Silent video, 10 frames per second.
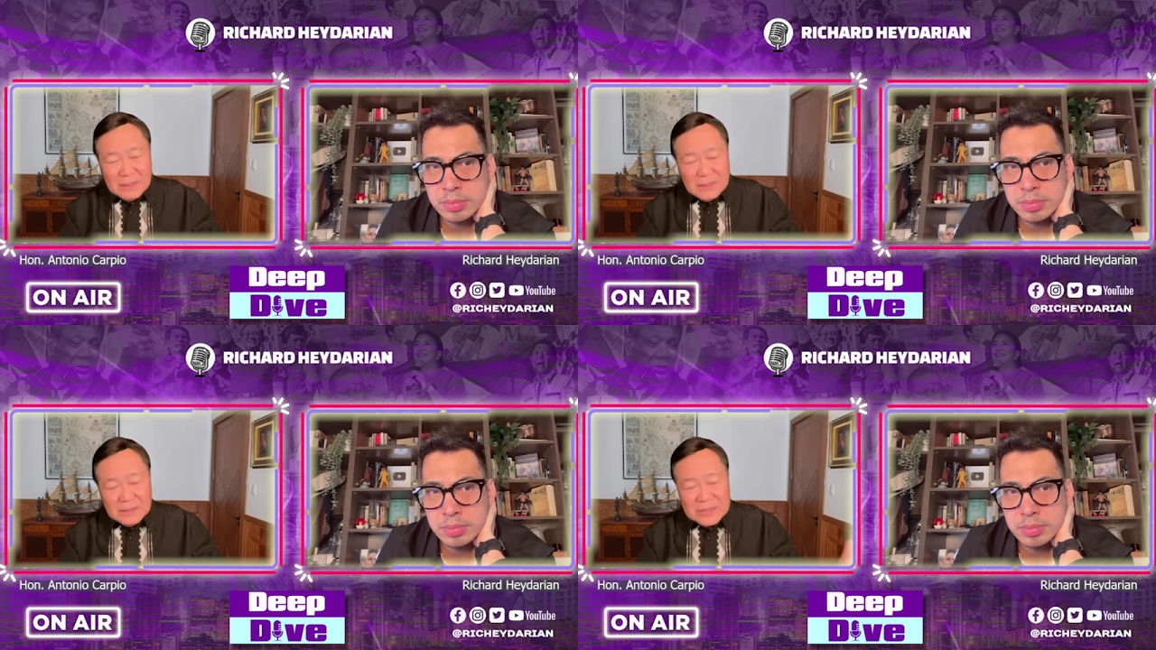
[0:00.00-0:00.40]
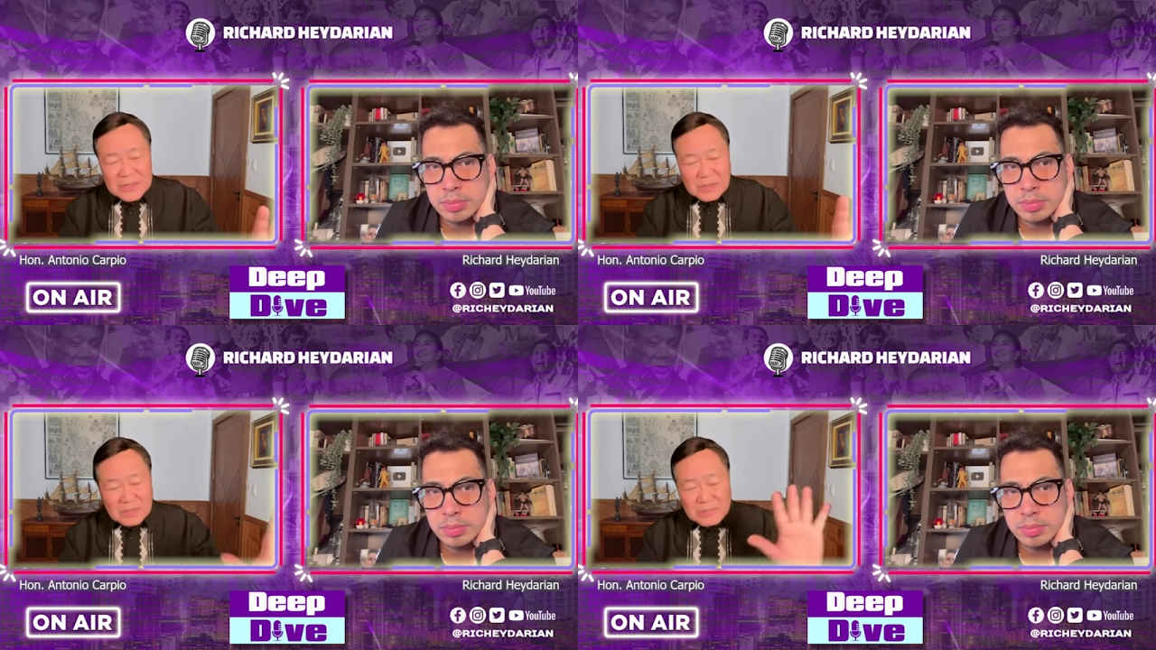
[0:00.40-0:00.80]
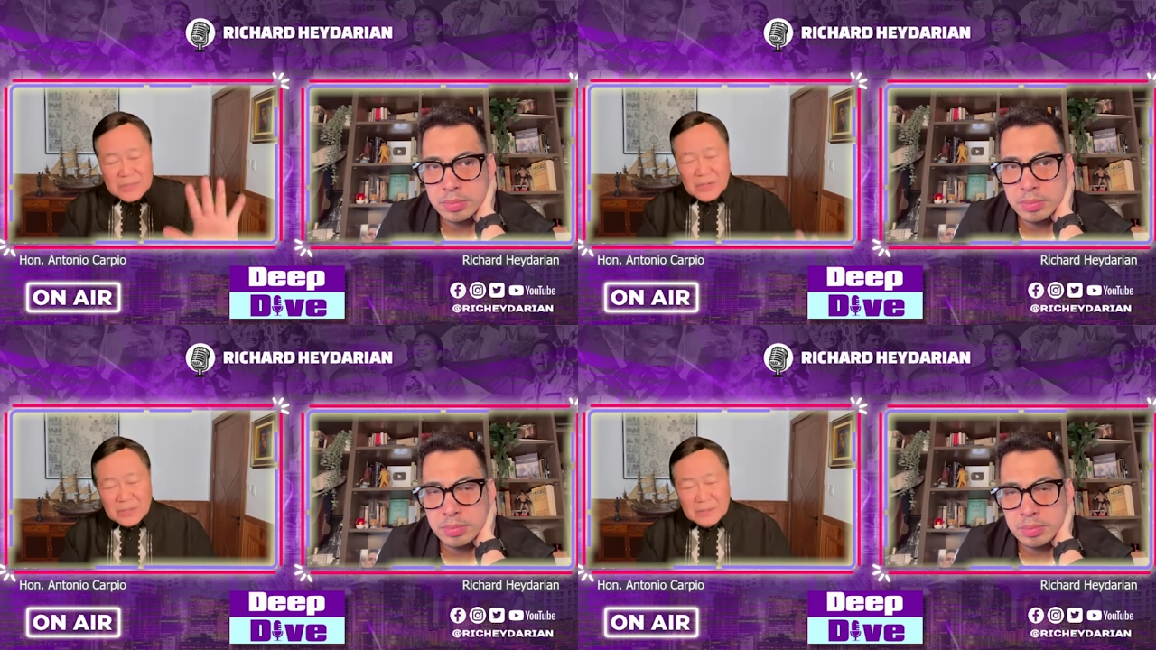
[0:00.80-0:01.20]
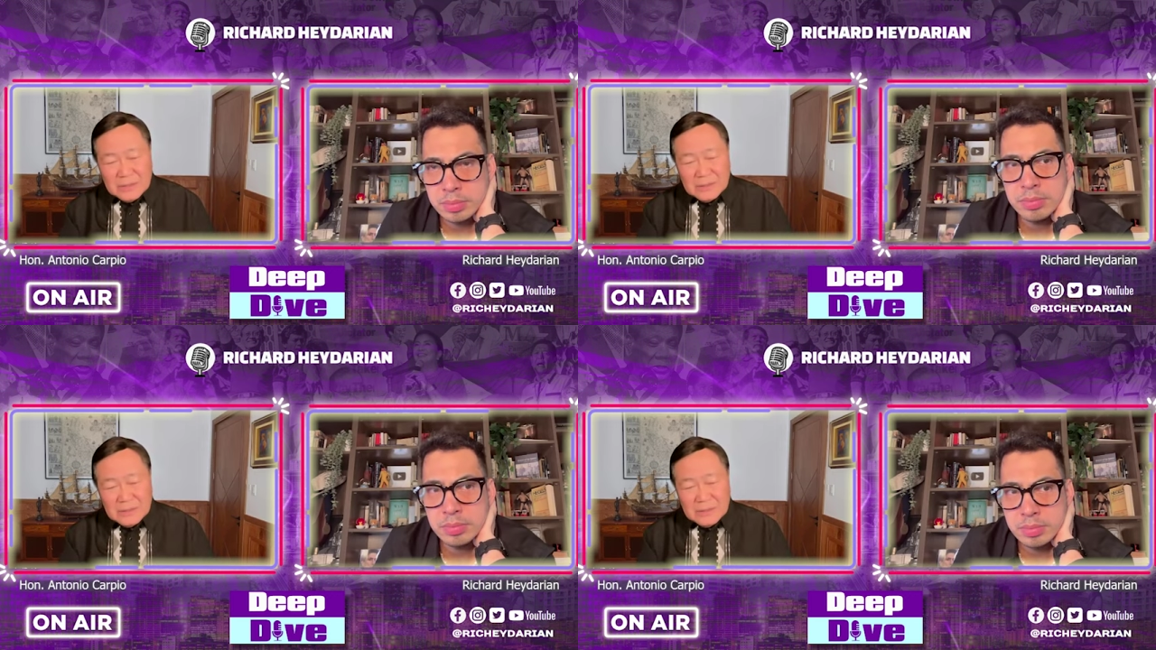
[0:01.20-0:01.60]
Speaker 1: there's
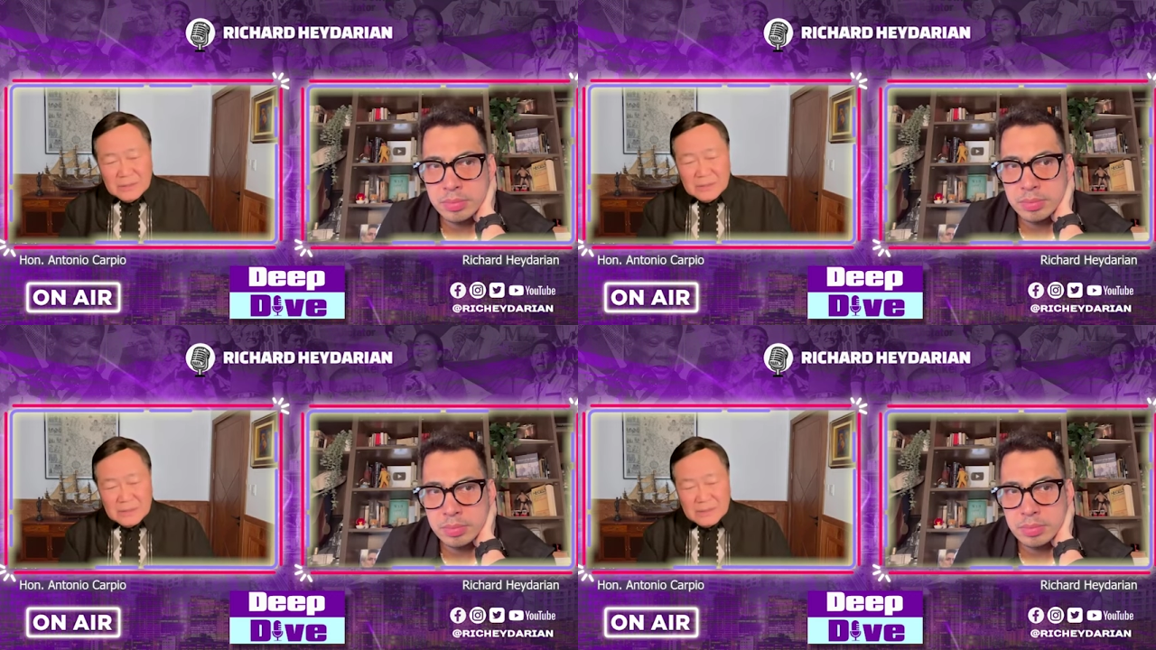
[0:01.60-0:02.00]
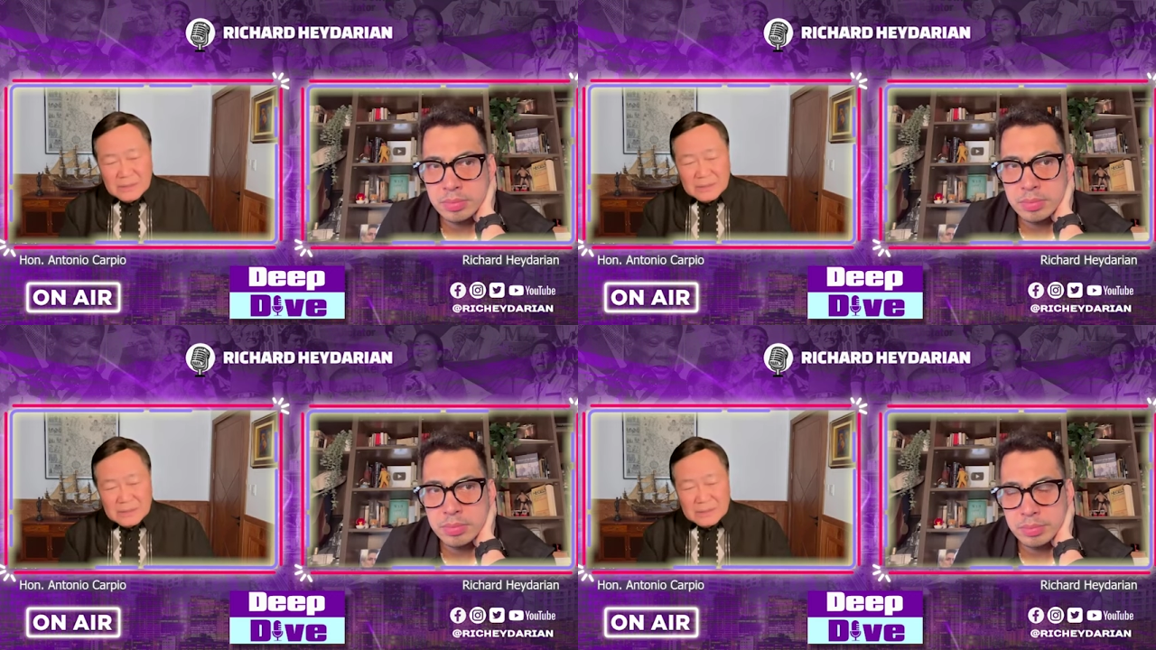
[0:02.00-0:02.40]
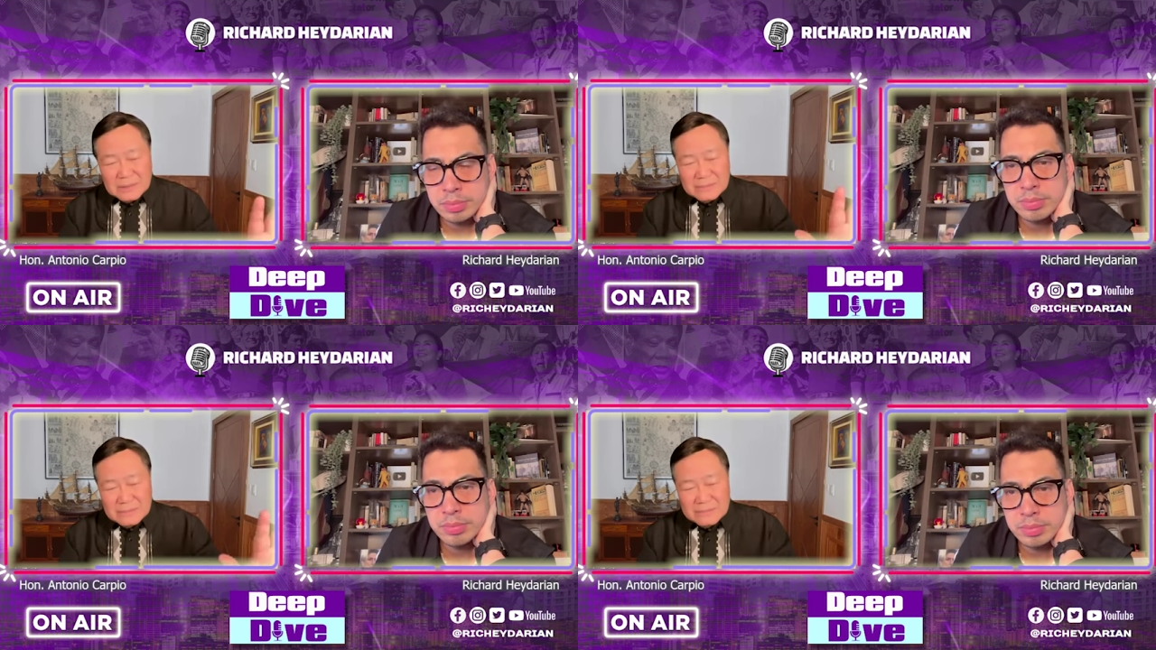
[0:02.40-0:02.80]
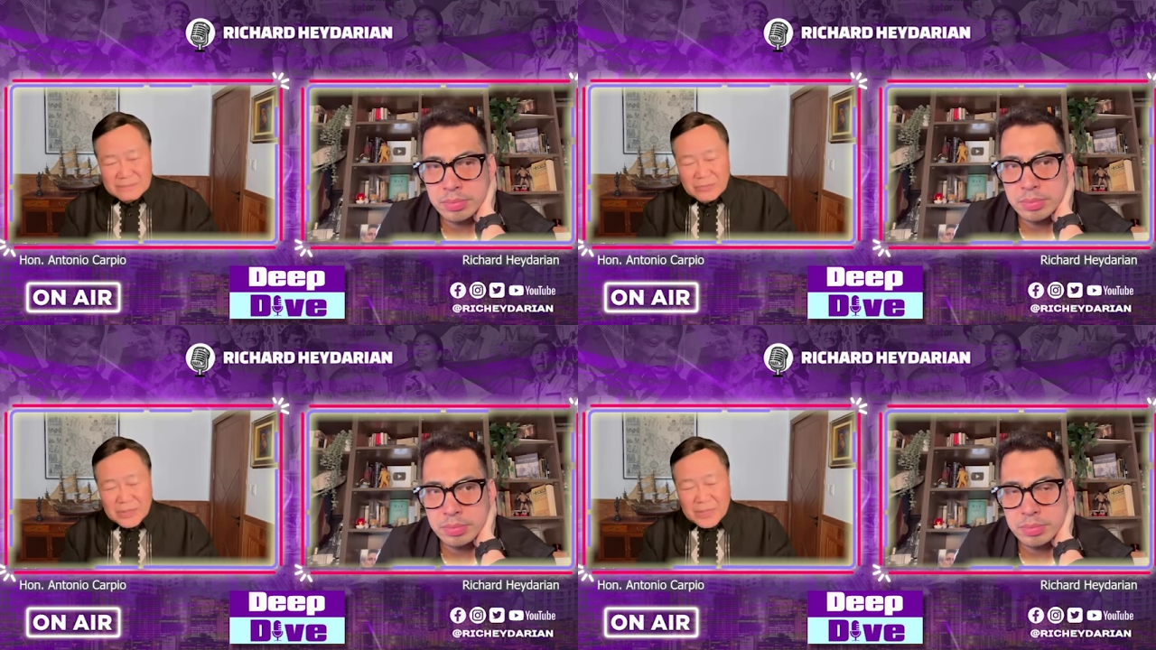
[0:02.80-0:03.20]
corruption uh,
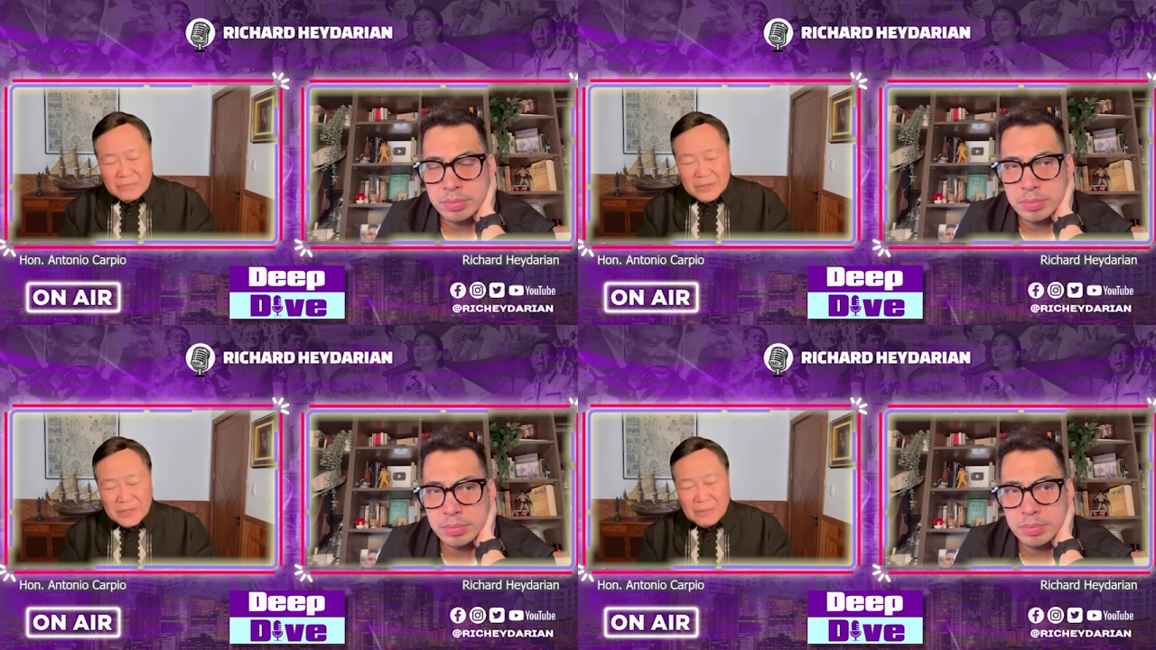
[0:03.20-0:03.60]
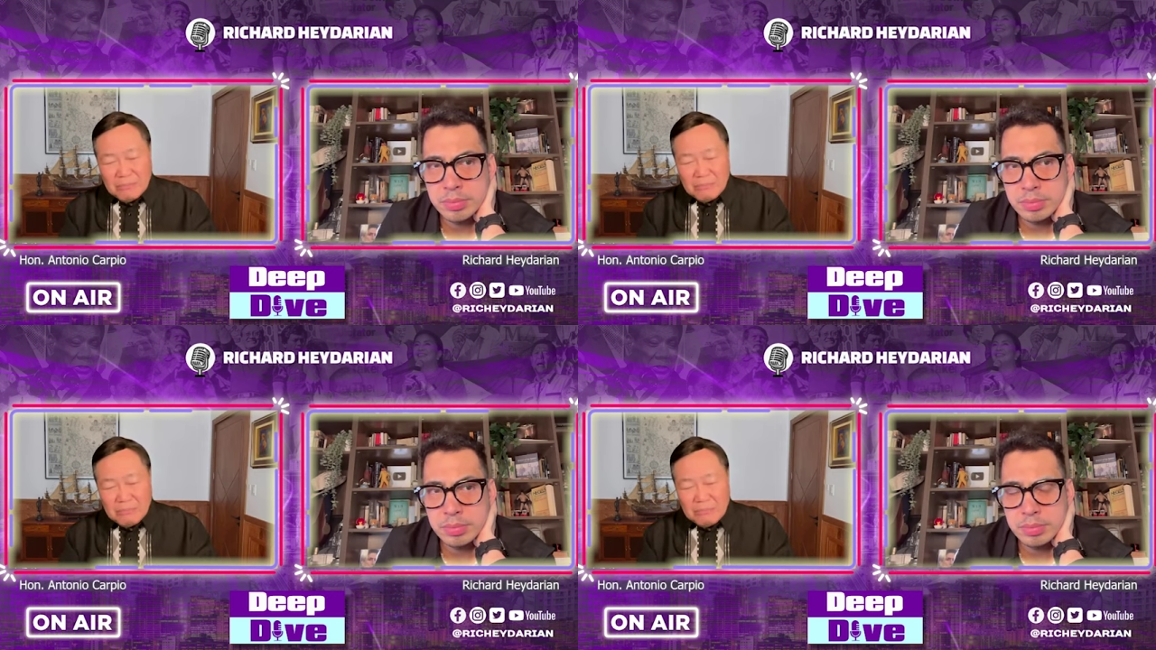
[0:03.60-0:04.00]
for every